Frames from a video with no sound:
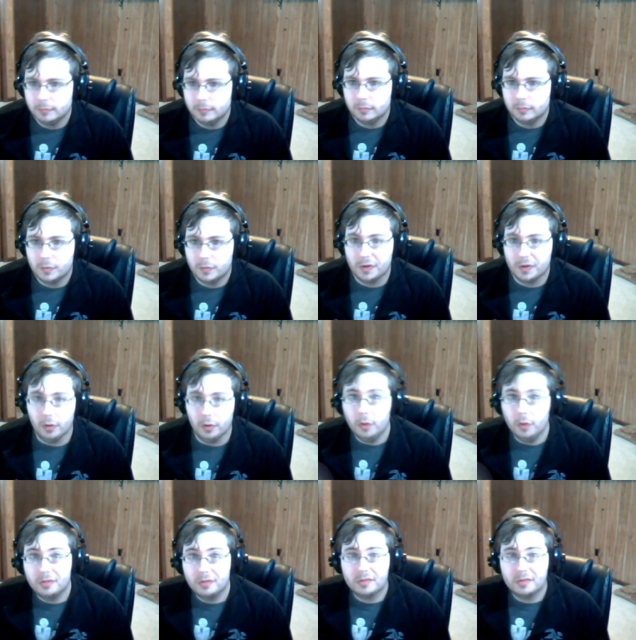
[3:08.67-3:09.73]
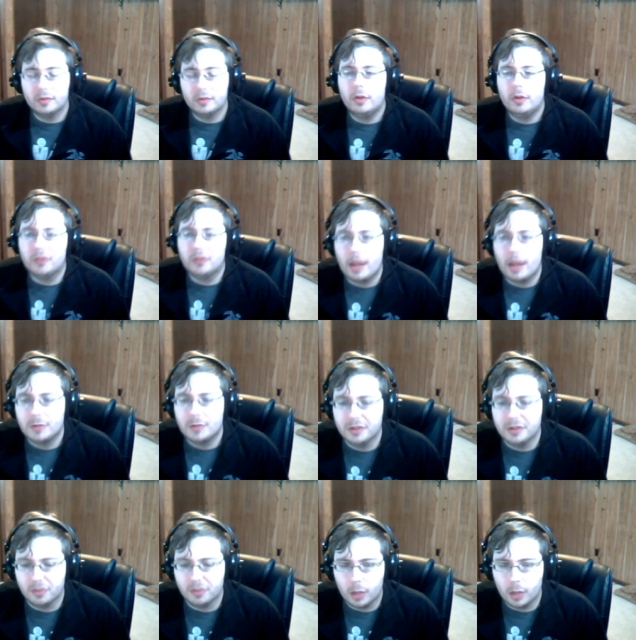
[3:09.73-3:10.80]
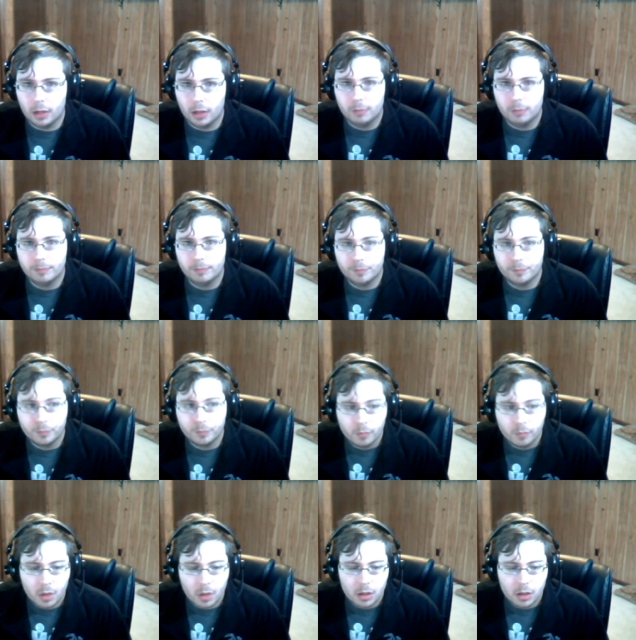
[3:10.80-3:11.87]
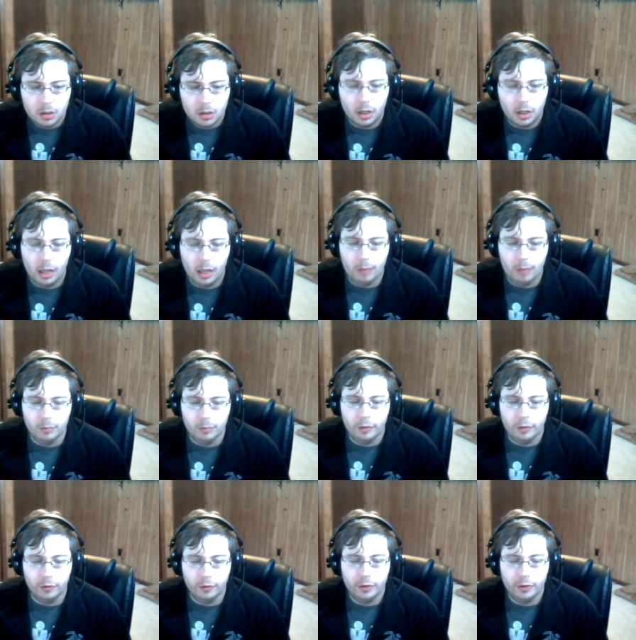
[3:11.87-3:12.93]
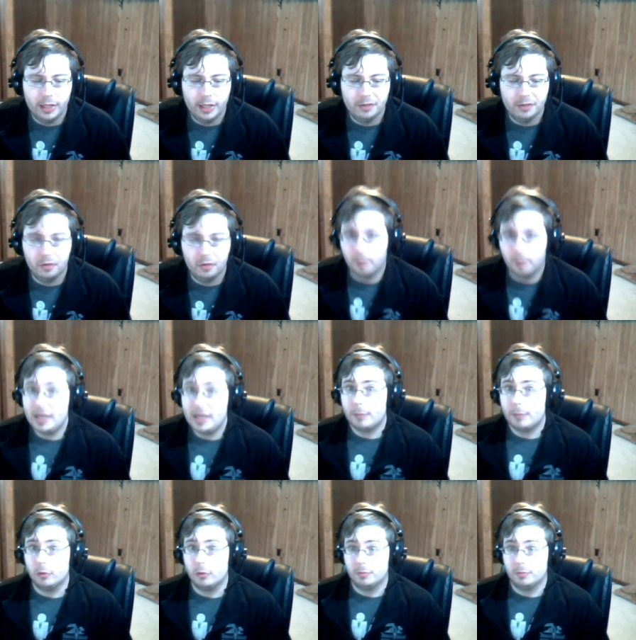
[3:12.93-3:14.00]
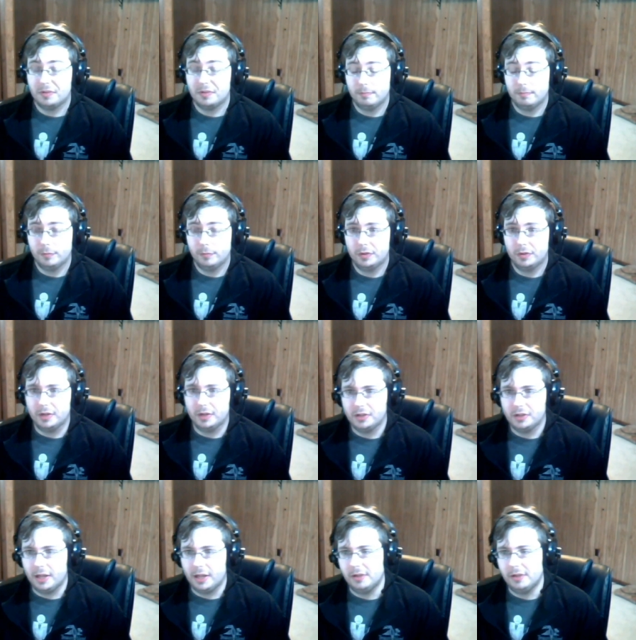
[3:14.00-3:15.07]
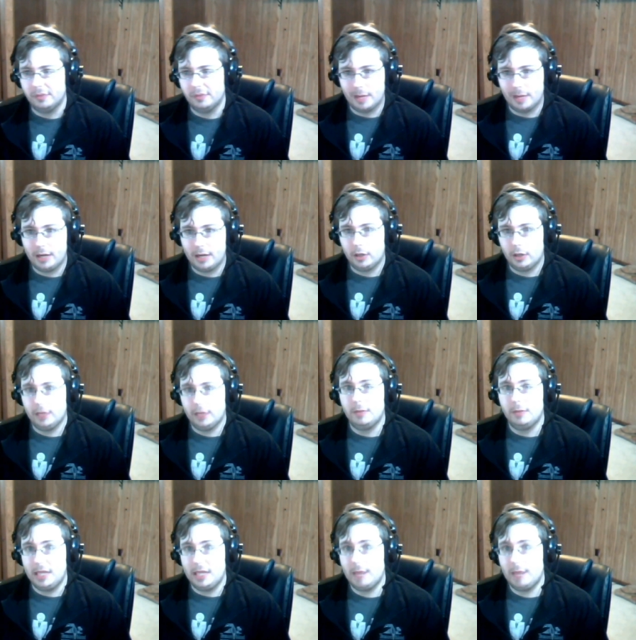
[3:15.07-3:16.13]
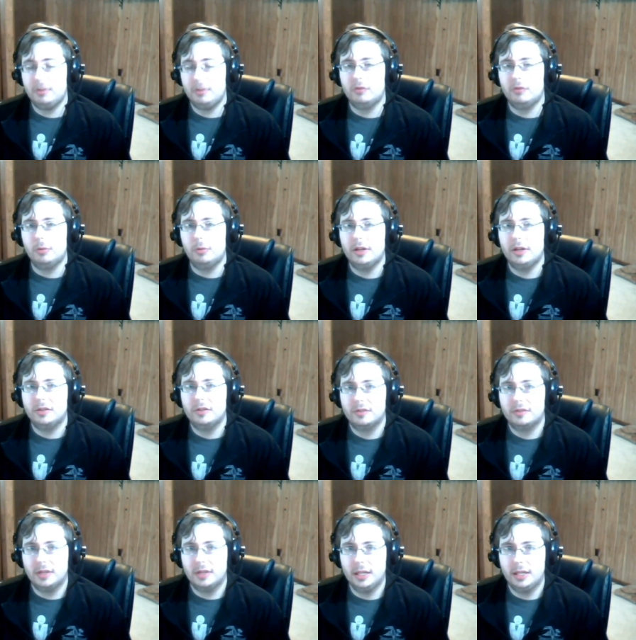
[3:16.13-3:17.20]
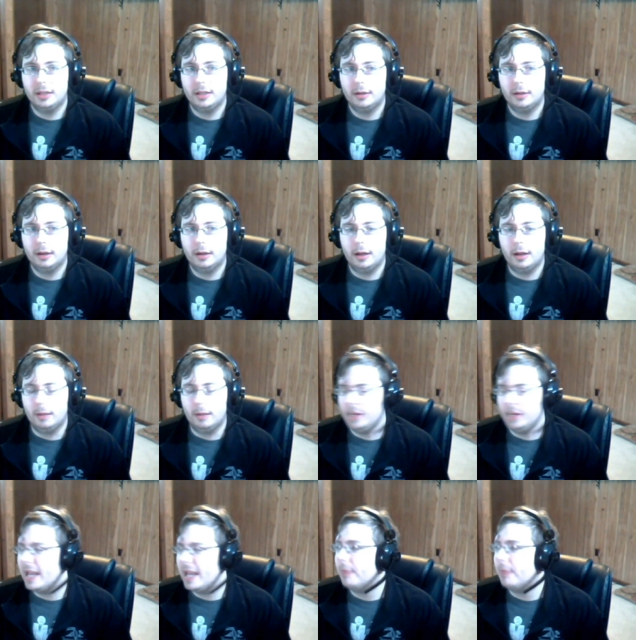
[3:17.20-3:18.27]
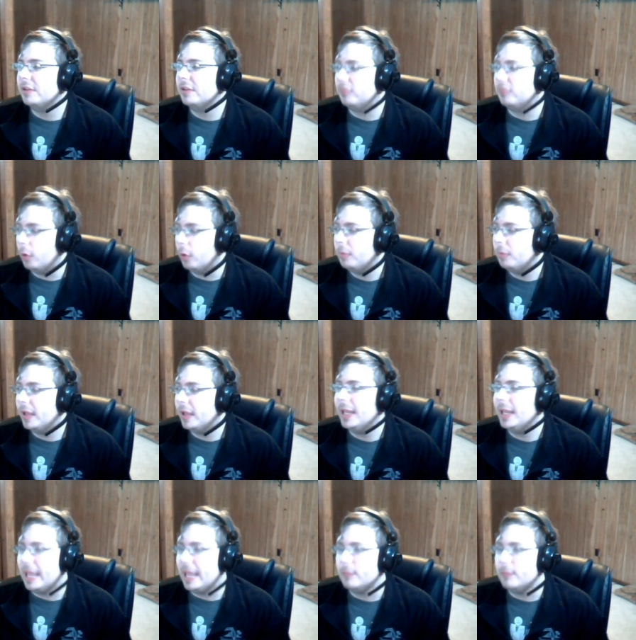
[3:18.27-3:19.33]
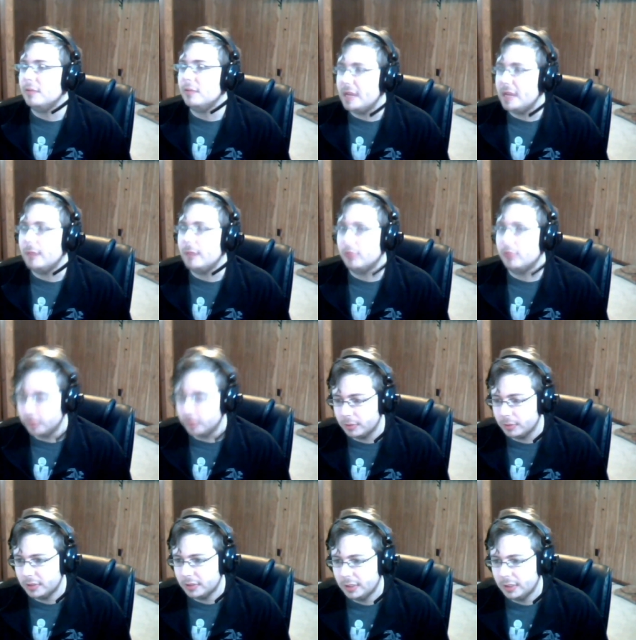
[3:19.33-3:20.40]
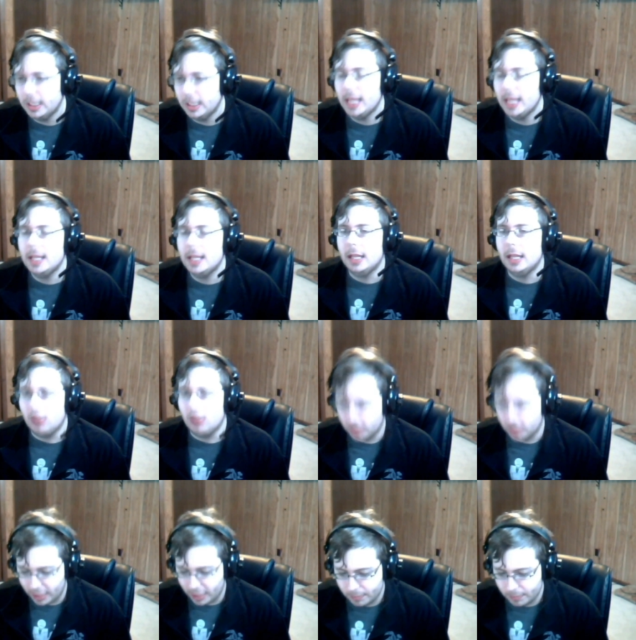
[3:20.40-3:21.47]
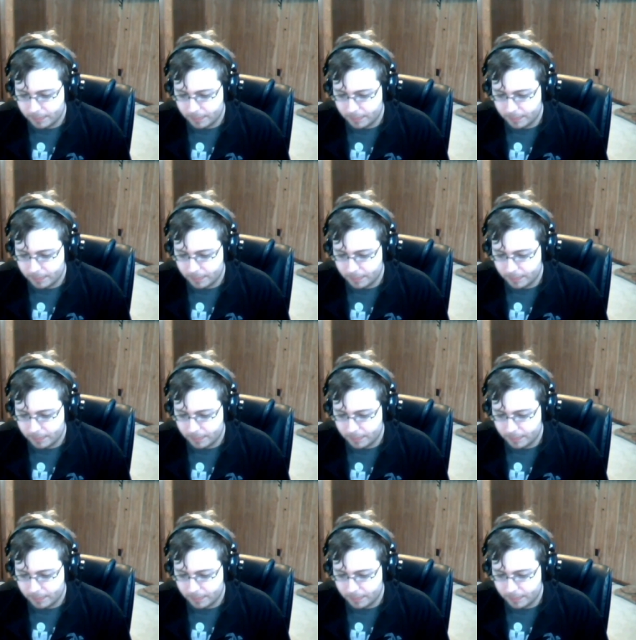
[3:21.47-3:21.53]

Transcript: So those are options as well. The third is there are meetup groups, such as for my area, the Minneapolis Role-Playing Gamers Meetup Group. Long name.